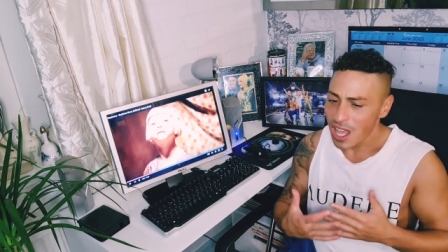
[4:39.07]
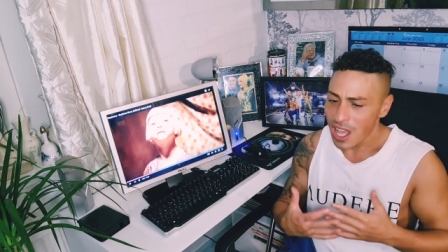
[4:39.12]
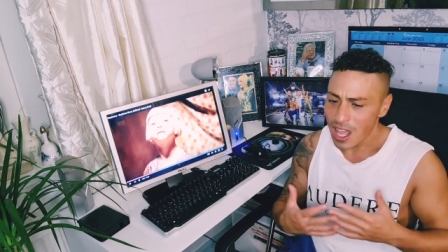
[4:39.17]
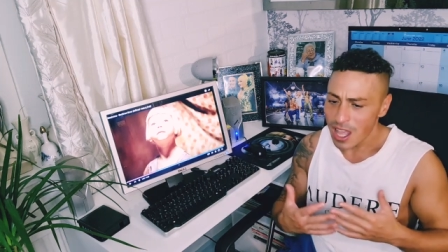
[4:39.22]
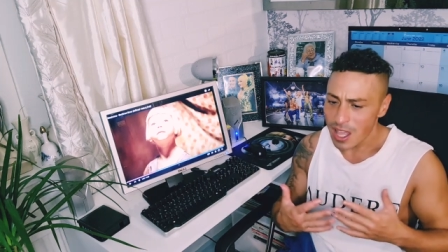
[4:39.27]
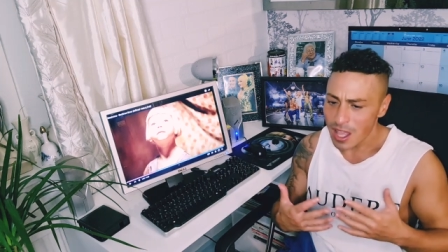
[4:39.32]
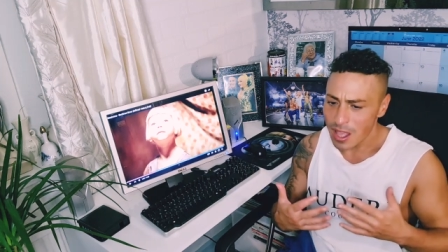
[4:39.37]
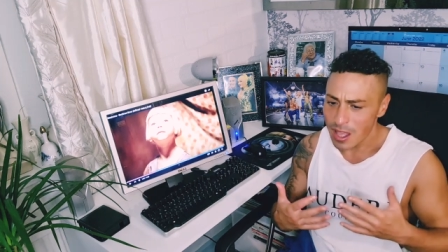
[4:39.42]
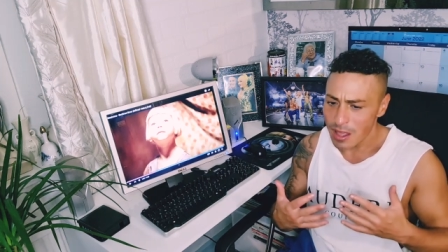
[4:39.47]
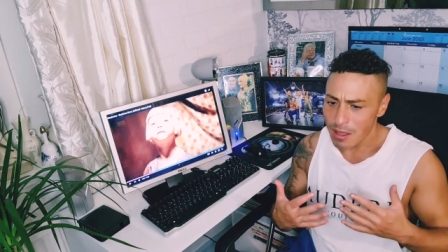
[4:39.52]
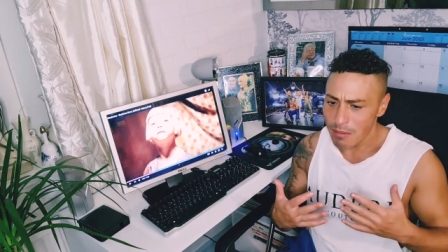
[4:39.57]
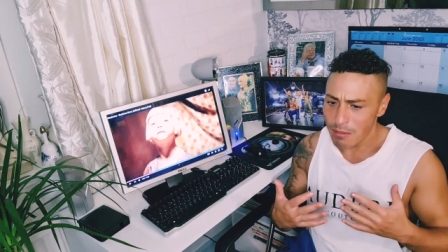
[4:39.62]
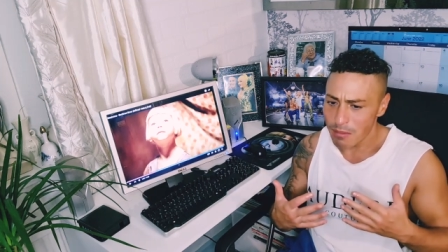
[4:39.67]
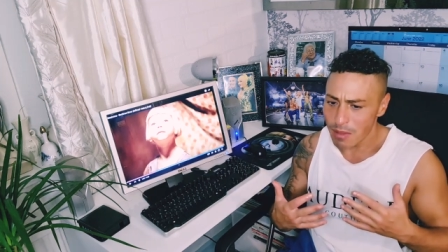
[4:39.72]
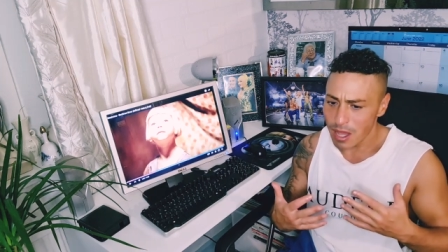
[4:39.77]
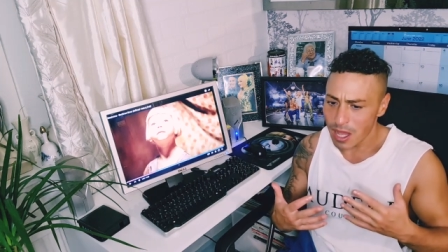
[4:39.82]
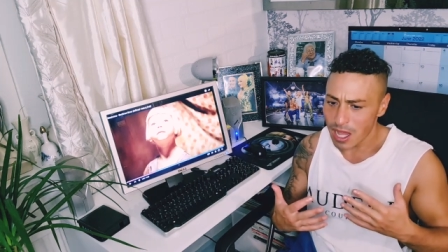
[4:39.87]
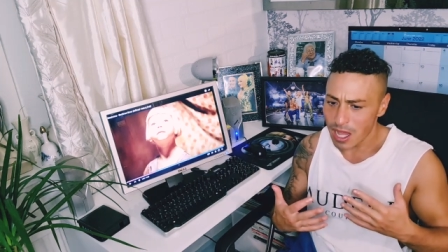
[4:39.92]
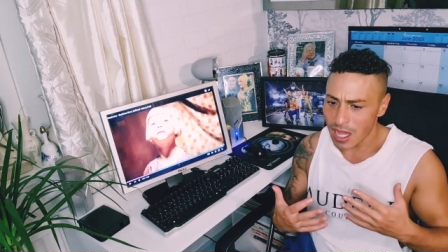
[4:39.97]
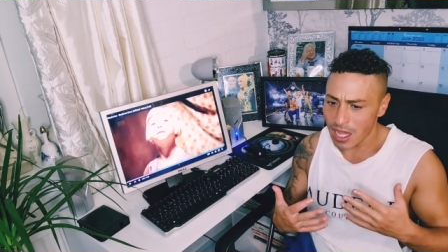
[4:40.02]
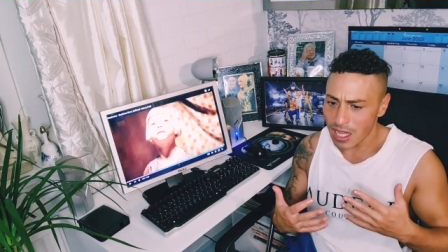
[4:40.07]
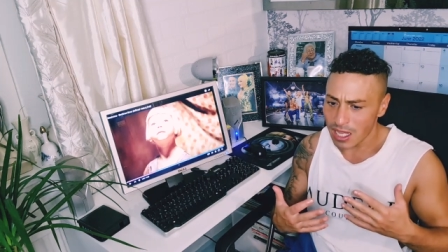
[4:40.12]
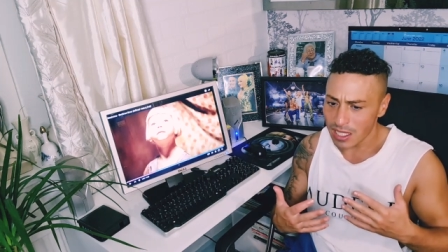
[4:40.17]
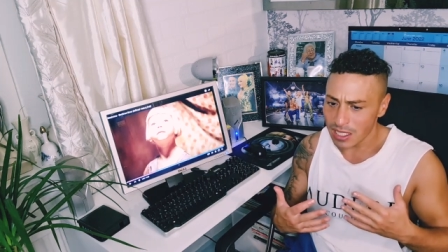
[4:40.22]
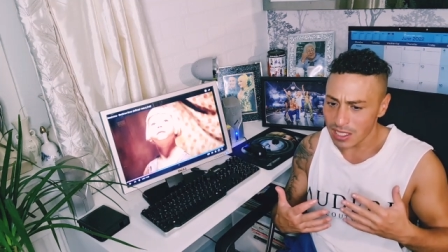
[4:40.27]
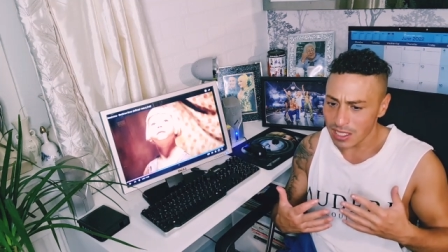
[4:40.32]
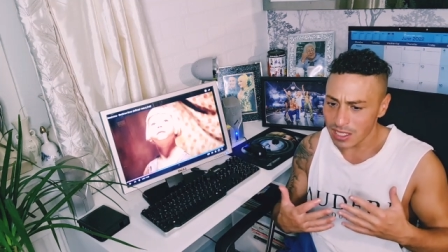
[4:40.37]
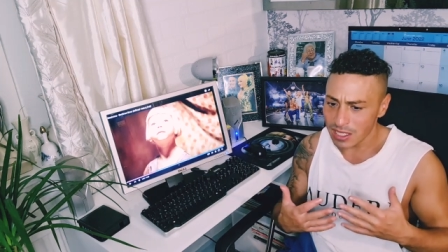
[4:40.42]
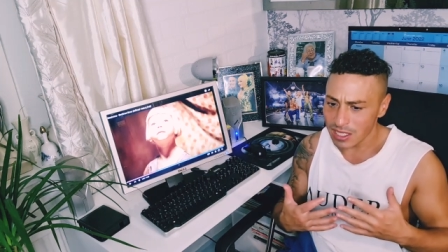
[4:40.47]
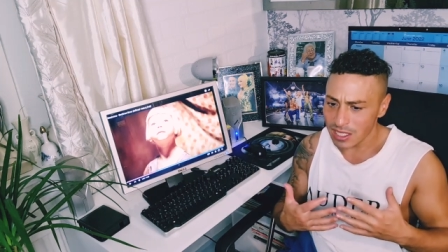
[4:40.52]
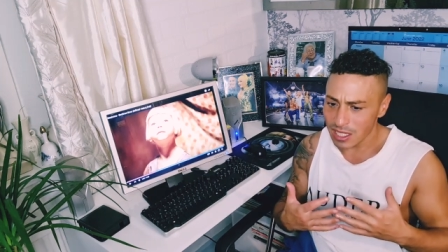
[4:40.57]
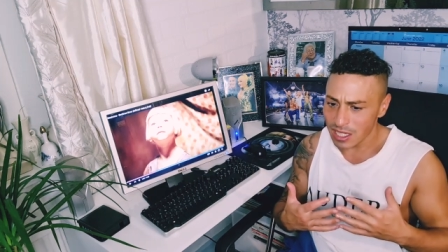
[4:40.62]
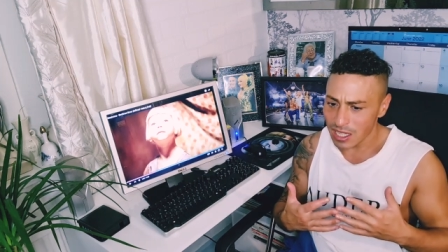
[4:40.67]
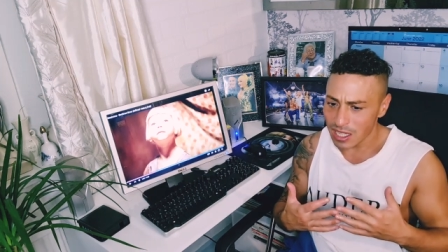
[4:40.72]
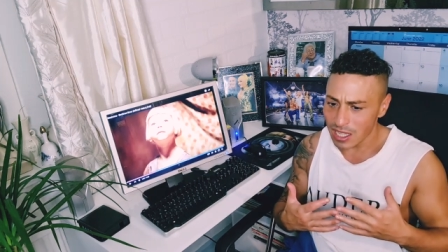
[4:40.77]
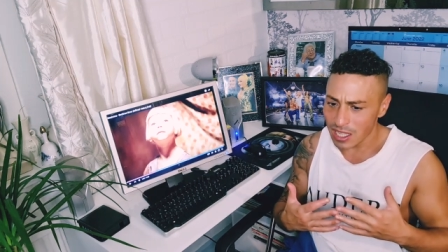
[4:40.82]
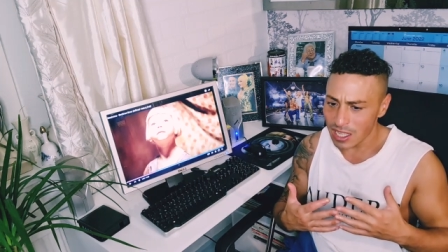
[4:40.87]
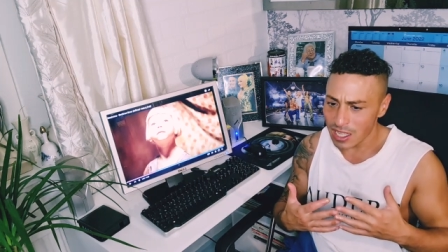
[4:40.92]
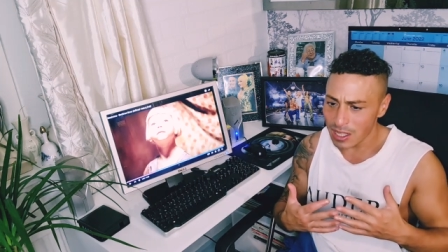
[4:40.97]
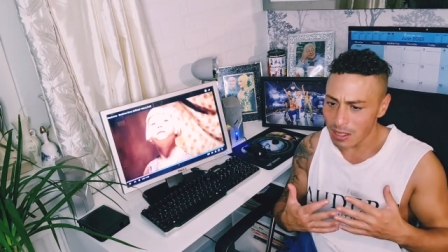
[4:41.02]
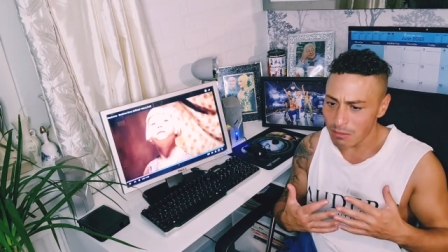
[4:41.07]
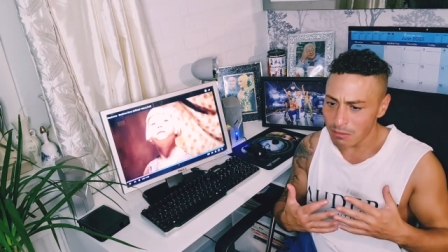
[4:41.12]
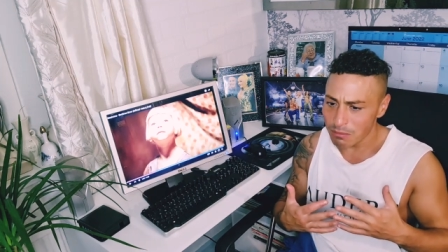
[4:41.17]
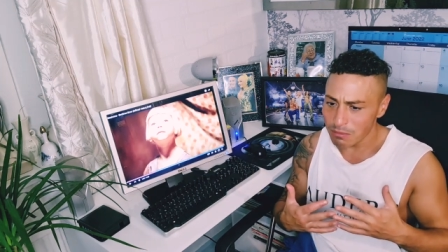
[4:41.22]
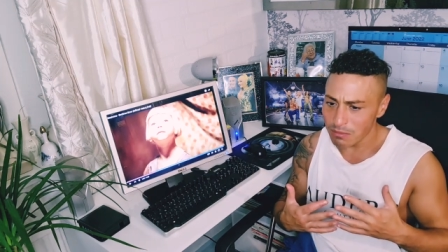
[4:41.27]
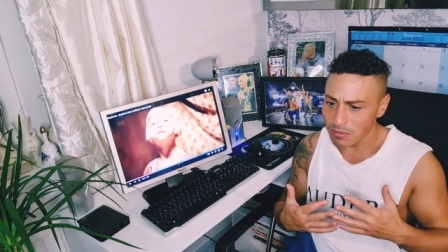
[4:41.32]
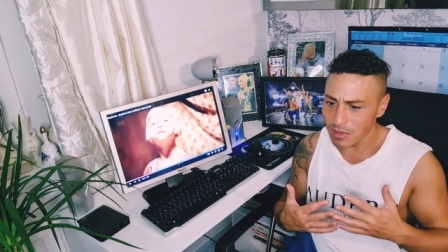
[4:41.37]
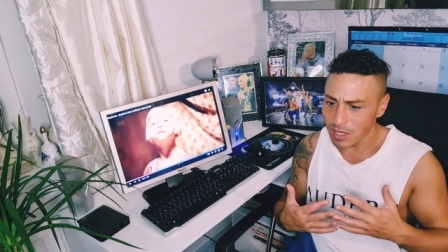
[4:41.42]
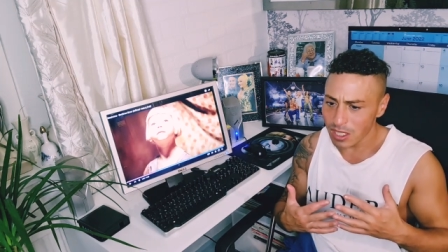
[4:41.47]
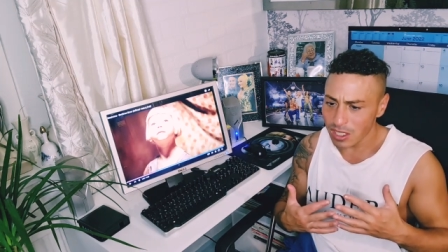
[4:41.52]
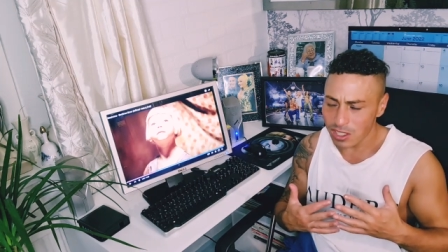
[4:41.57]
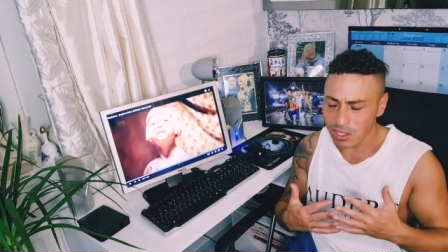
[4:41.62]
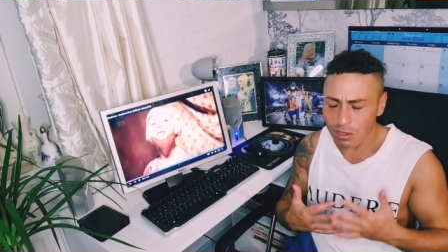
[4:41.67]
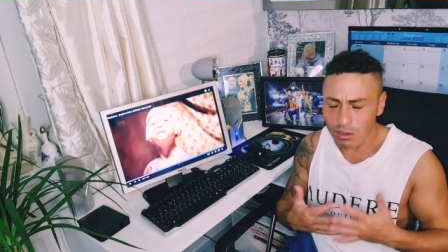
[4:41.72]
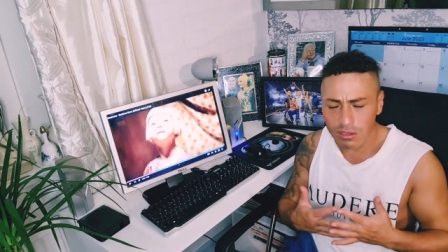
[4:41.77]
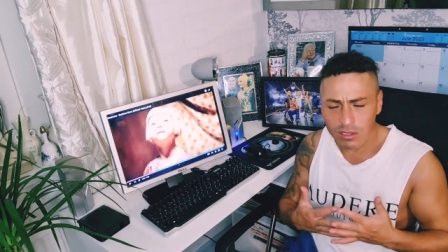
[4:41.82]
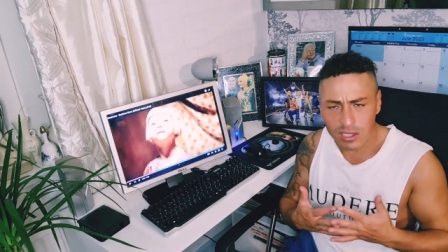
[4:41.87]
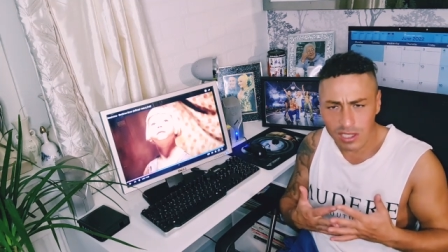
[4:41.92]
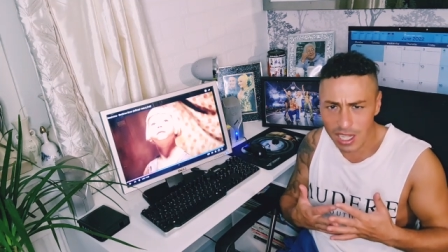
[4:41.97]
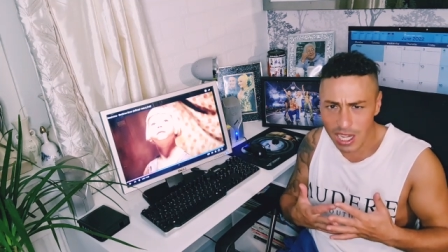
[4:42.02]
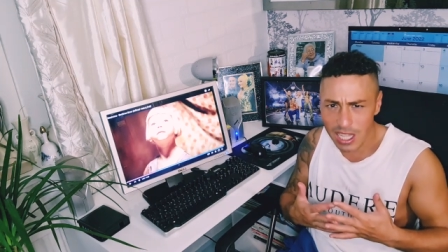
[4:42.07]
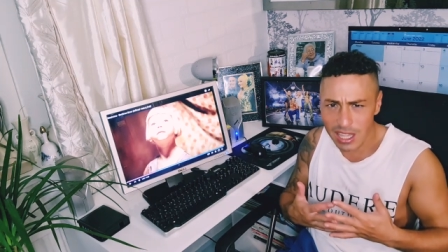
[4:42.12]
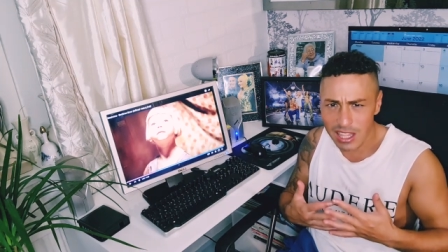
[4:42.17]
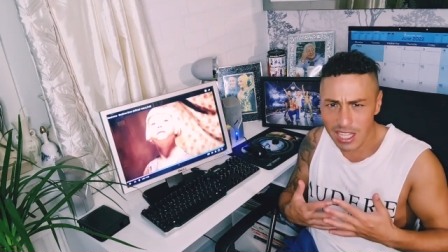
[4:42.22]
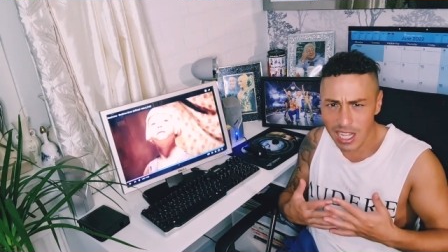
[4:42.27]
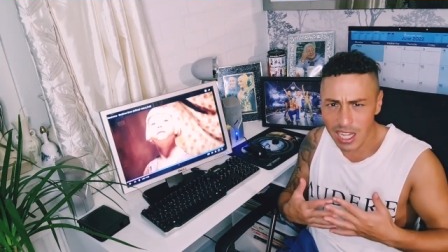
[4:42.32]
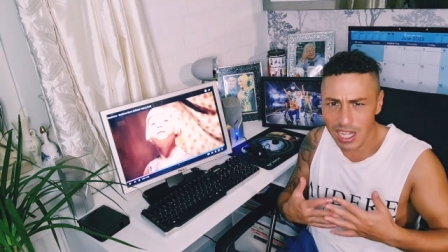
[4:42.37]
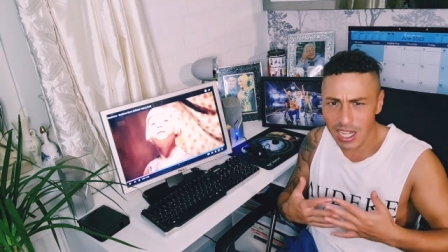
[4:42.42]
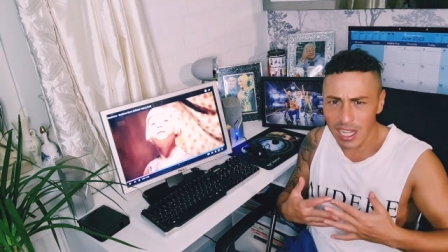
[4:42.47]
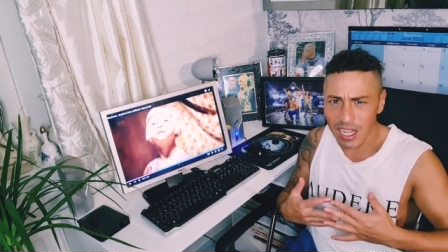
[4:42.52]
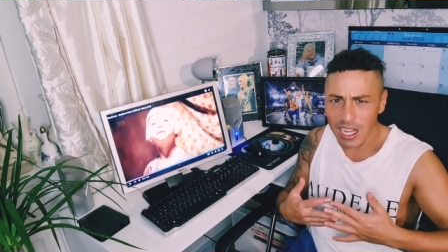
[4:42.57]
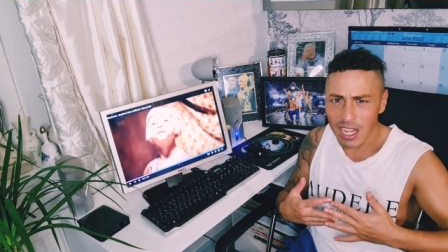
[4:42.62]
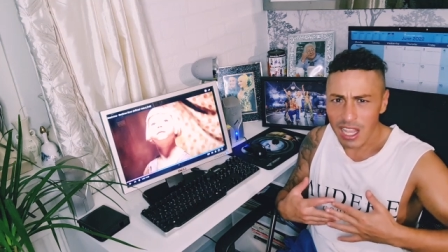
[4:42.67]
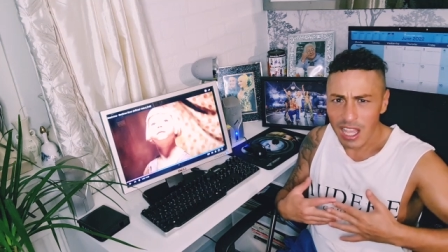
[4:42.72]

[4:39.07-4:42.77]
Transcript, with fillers: um, and um, songs like that,